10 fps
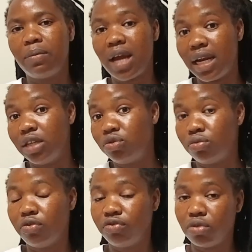planning to
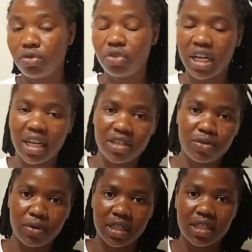move to Australia
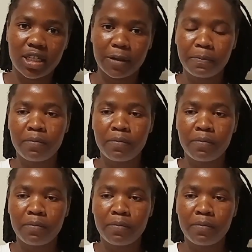soonest.